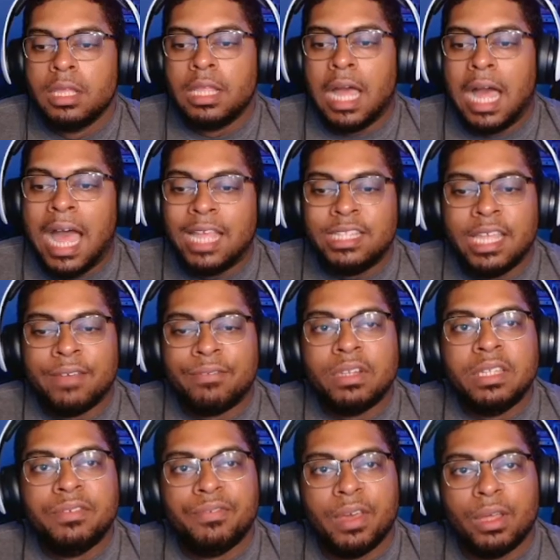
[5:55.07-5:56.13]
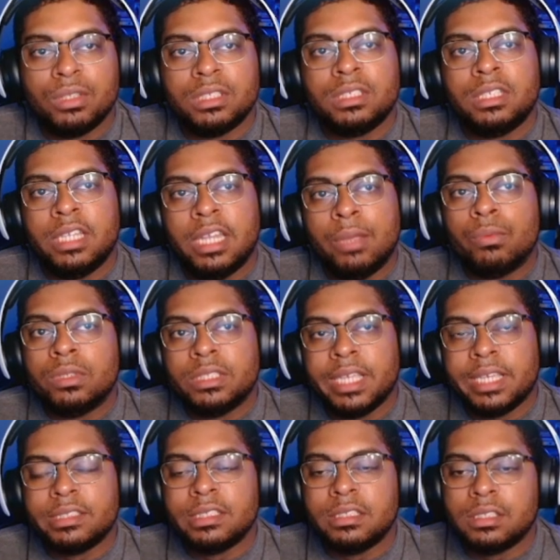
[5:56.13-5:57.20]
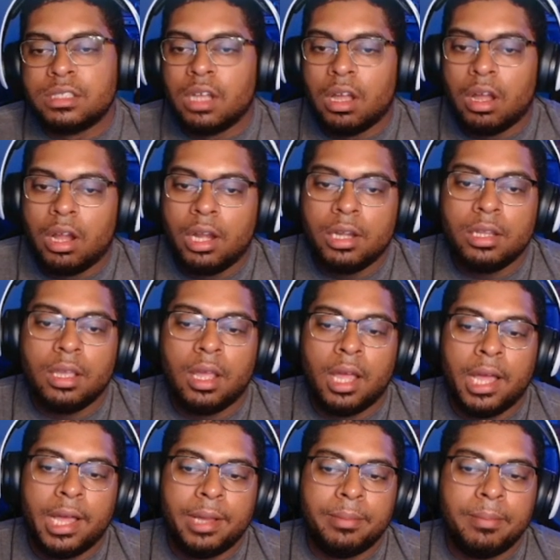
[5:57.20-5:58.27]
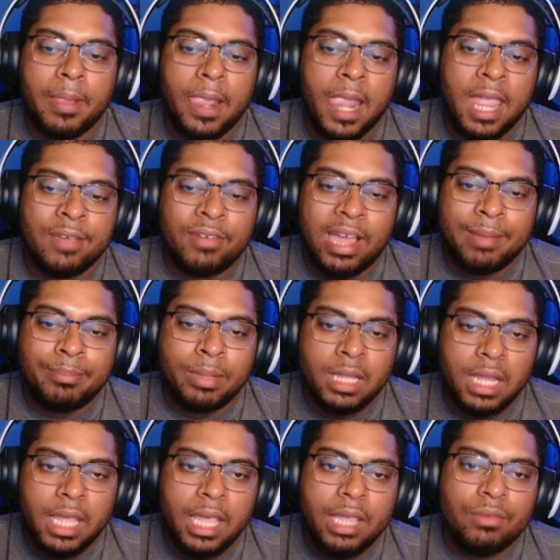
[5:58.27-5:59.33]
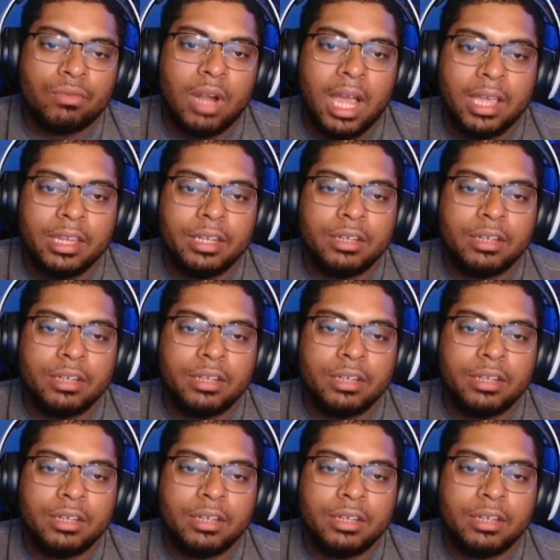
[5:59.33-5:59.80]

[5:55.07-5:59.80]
I definitely felt this today when testing the card. If I play Rocket and